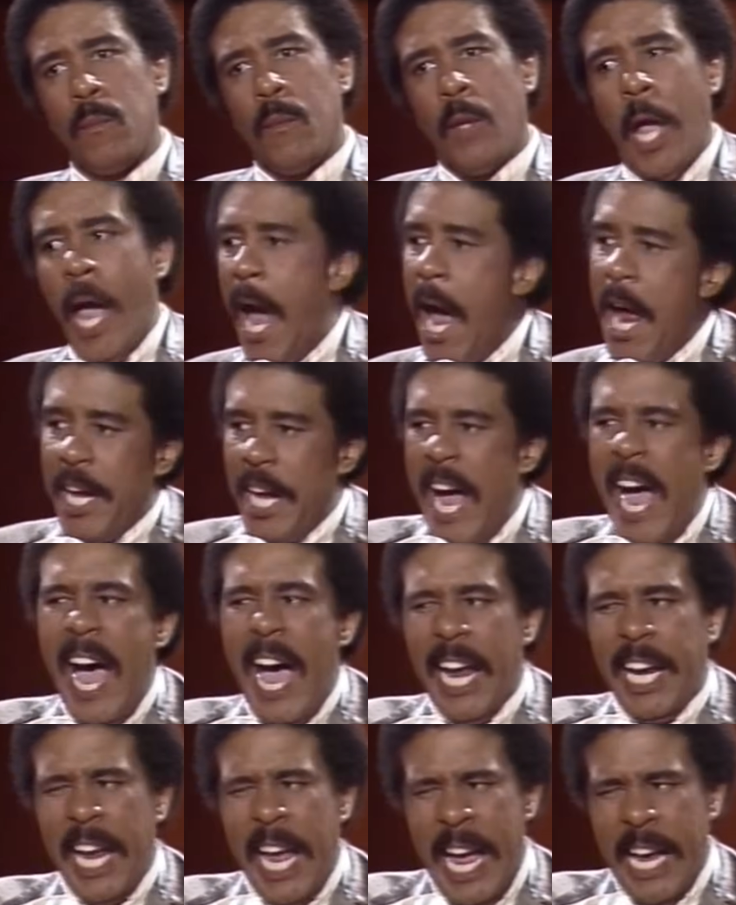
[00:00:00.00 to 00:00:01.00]
And
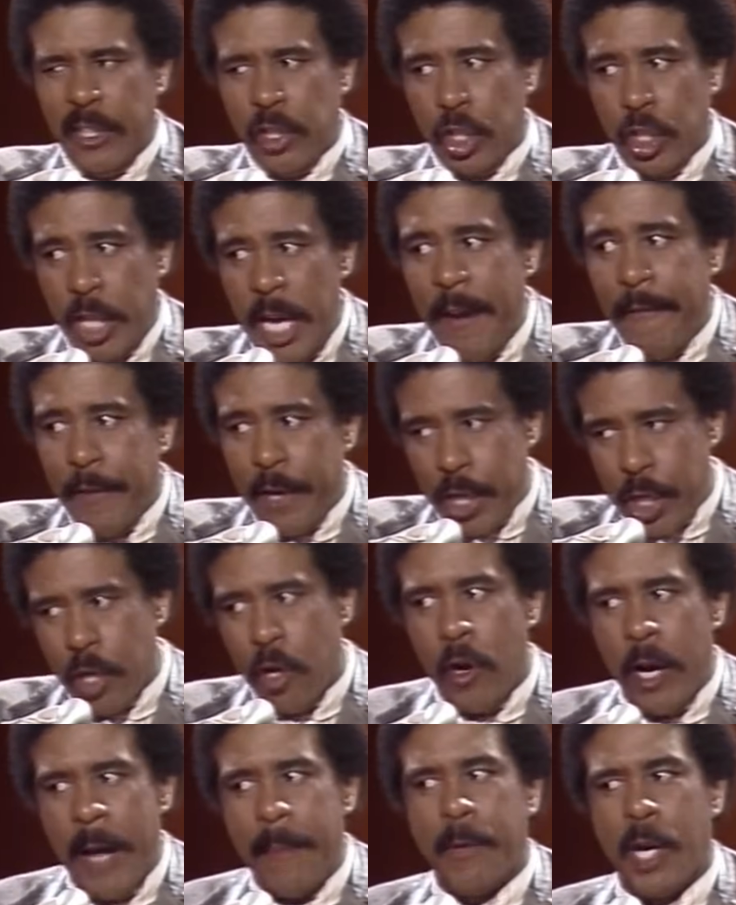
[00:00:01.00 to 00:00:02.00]
nowadays it's different,
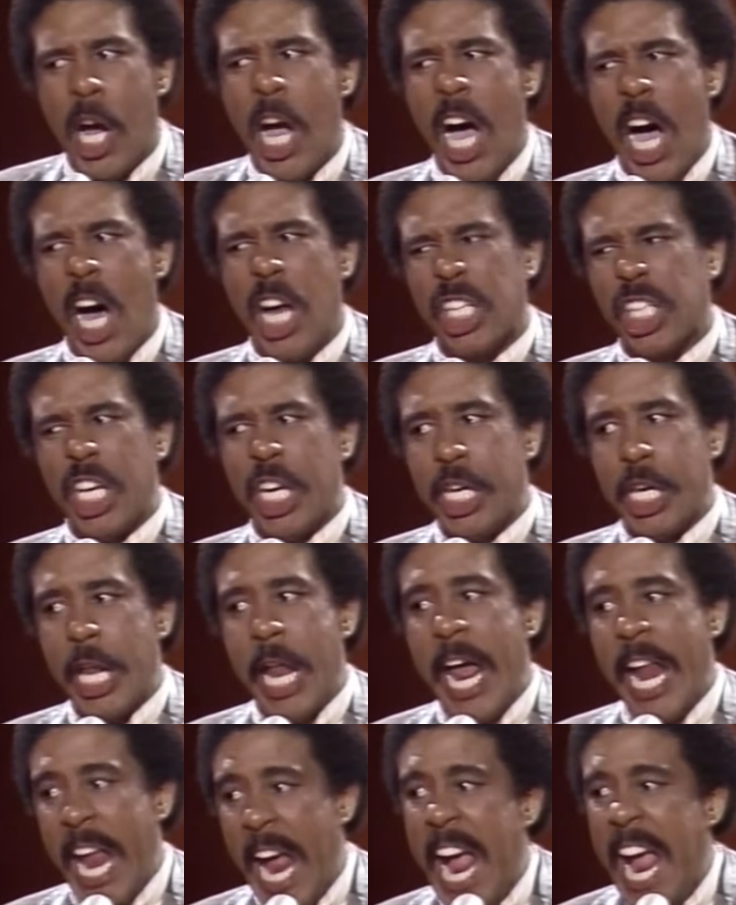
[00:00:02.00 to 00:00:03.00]
them girls give you
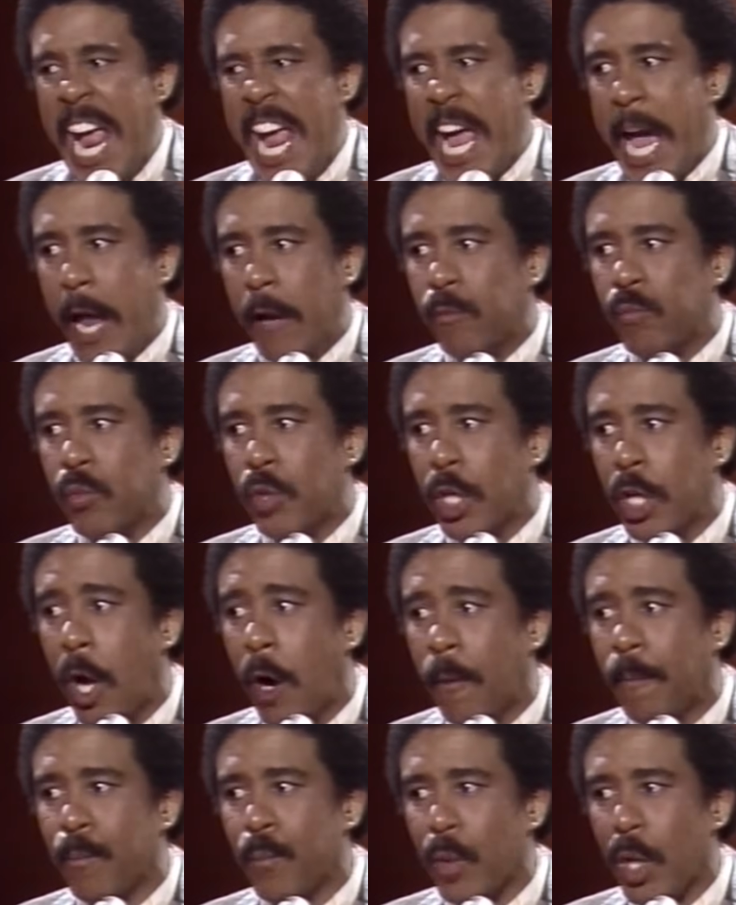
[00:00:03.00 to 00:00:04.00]
that head,
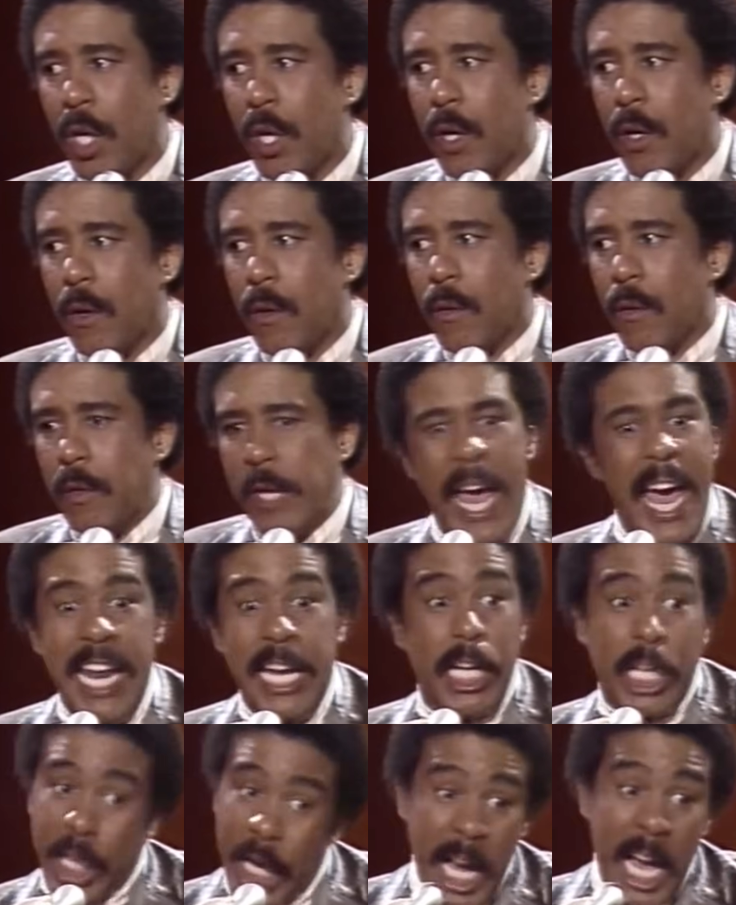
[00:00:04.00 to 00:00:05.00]

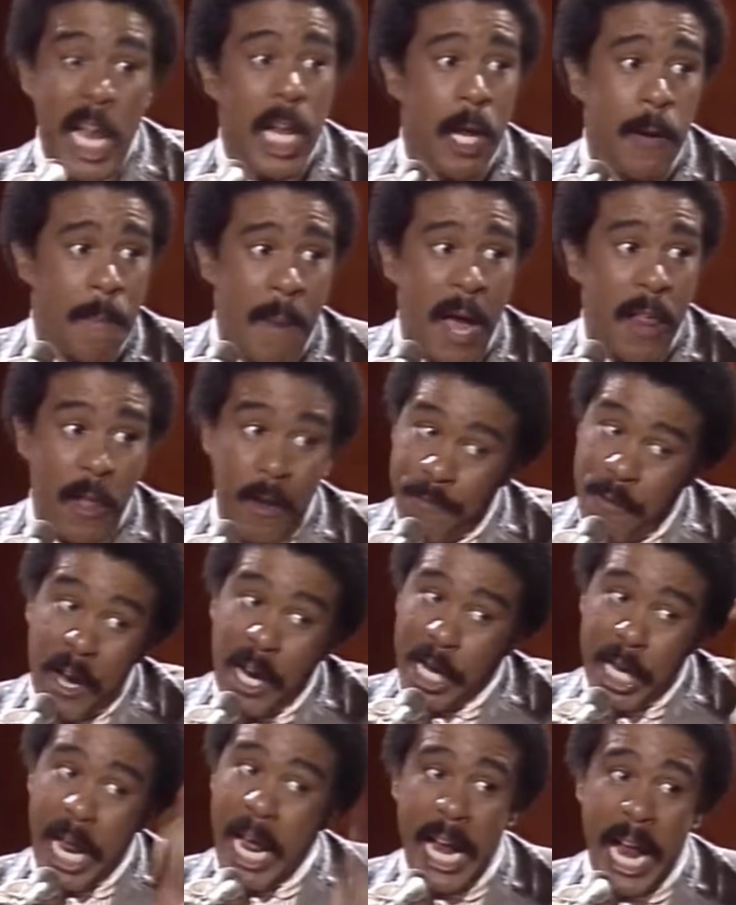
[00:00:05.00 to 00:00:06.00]
That'll kill a
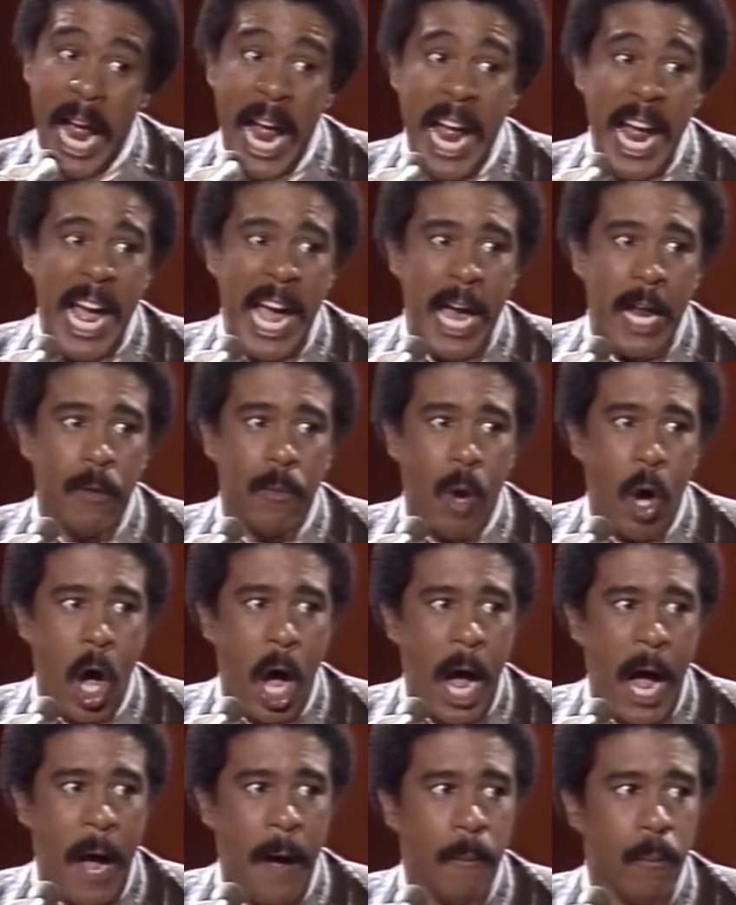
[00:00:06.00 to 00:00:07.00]
motherfucker, that
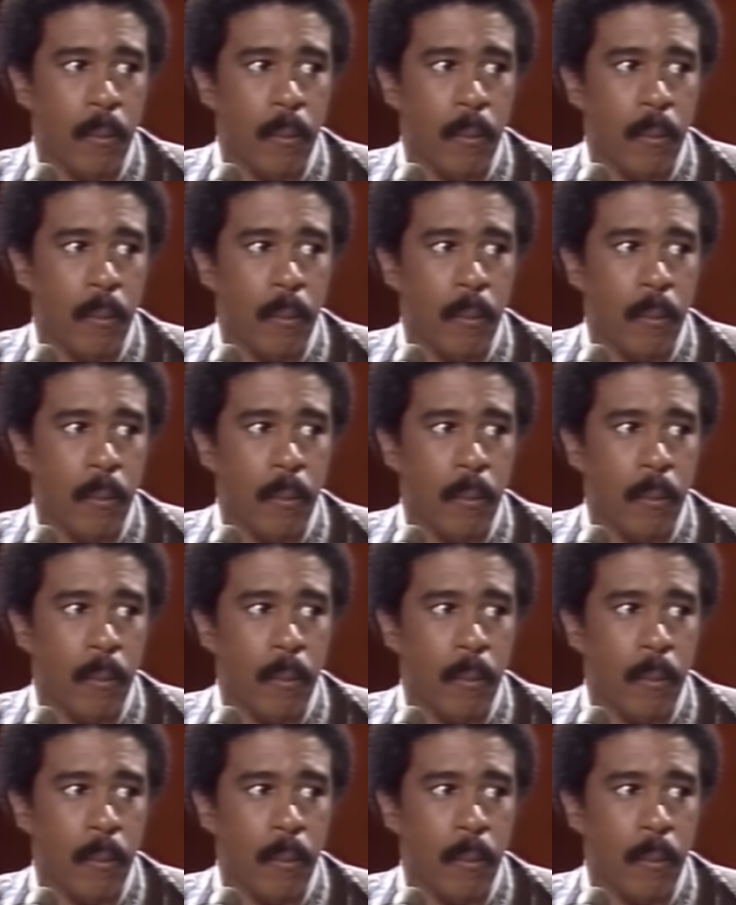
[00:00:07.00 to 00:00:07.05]
head.